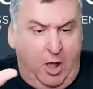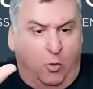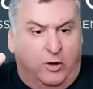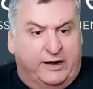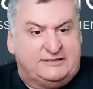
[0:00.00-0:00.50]

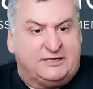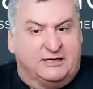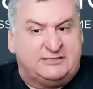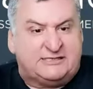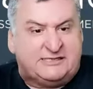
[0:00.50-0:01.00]
what it
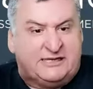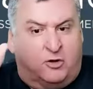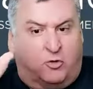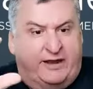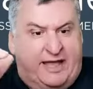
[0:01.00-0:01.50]
does is it
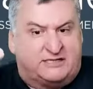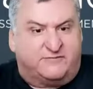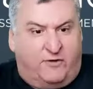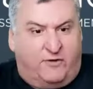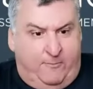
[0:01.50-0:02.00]
creates a
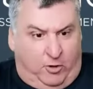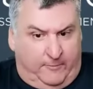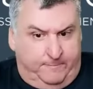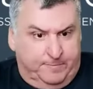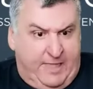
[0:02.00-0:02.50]
framework,
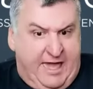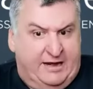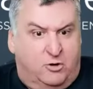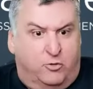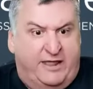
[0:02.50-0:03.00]
and
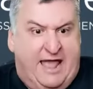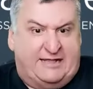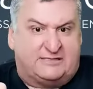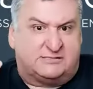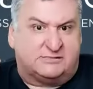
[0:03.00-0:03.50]
it
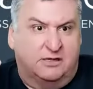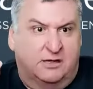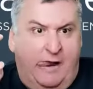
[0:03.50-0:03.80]
creates,